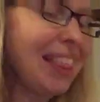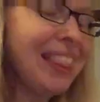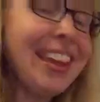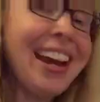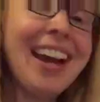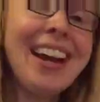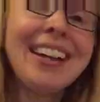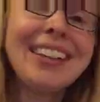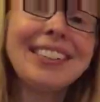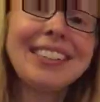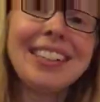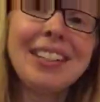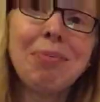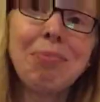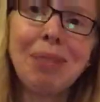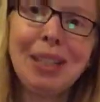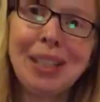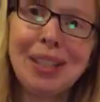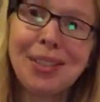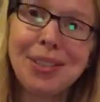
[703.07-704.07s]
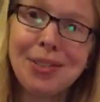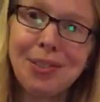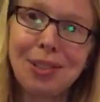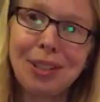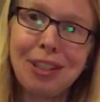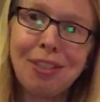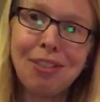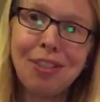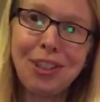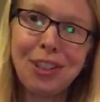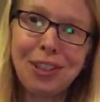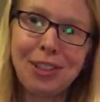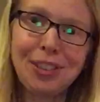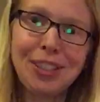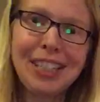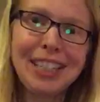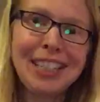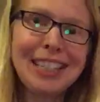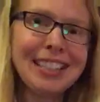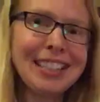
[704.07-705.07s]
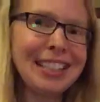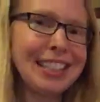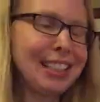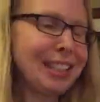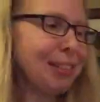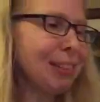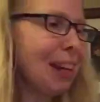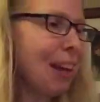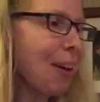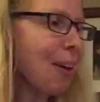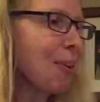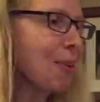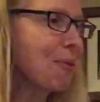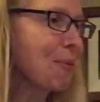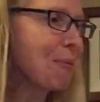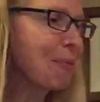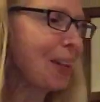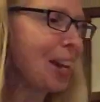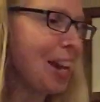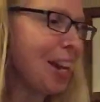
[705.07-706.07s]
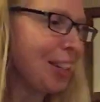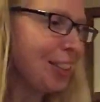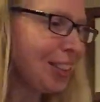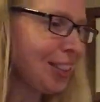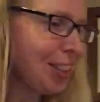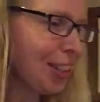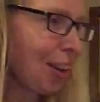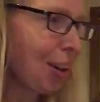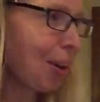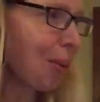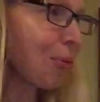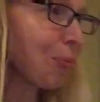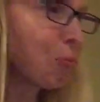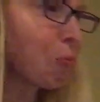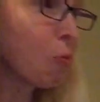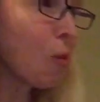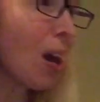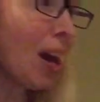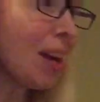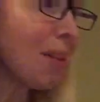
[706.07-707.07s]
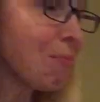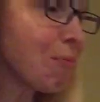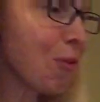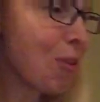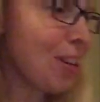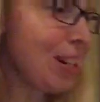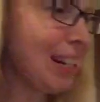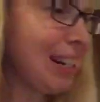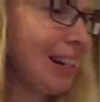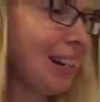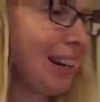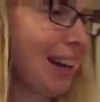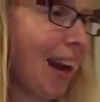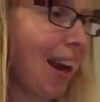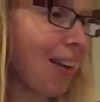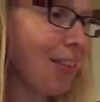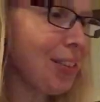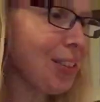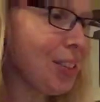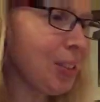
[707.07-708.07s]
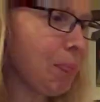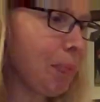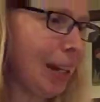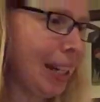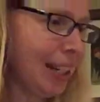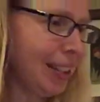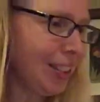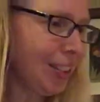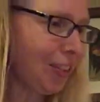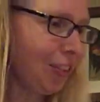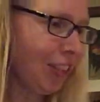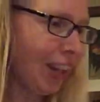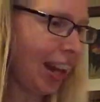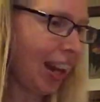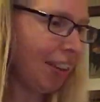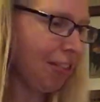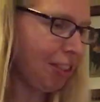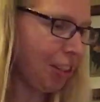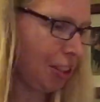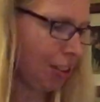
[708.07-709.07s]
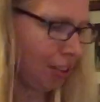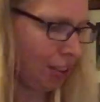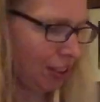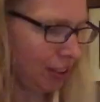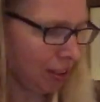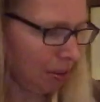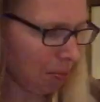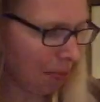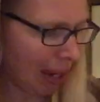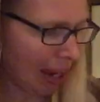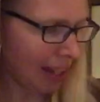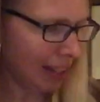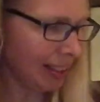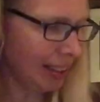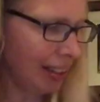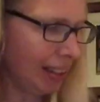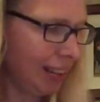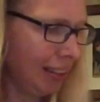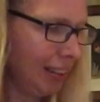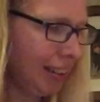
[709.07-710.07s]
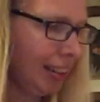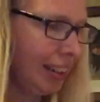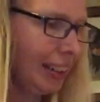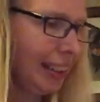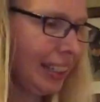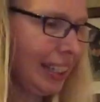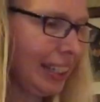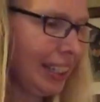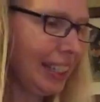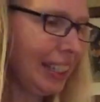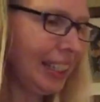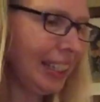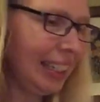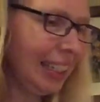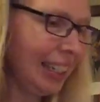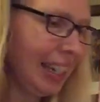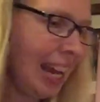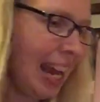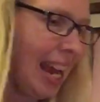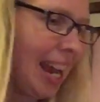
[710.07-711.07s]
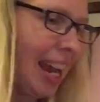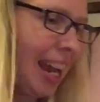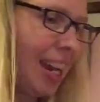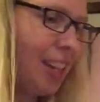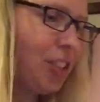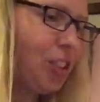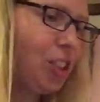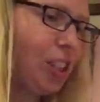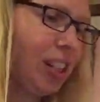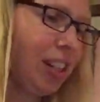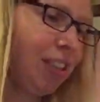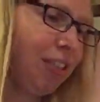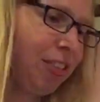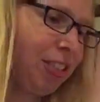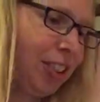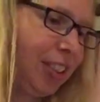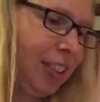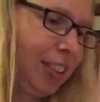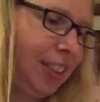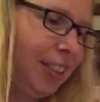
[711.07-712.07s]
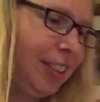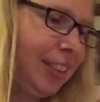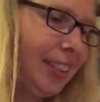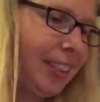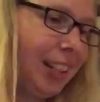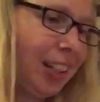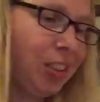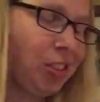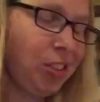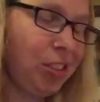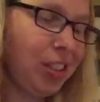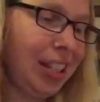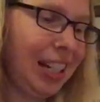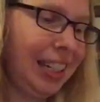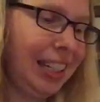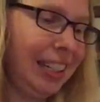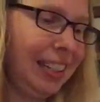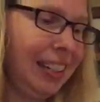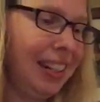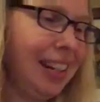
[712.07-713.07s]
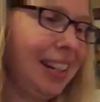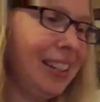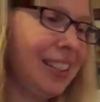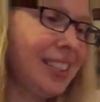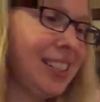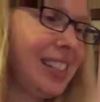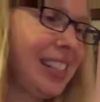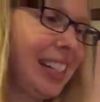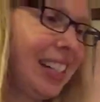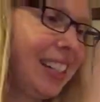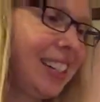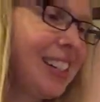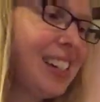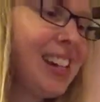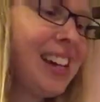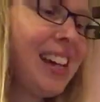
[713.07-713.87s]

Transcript: that can be the story for you to continue at home. So, one morning in outer space, five girls met Kiki and Jennifer, a dragon and a snake.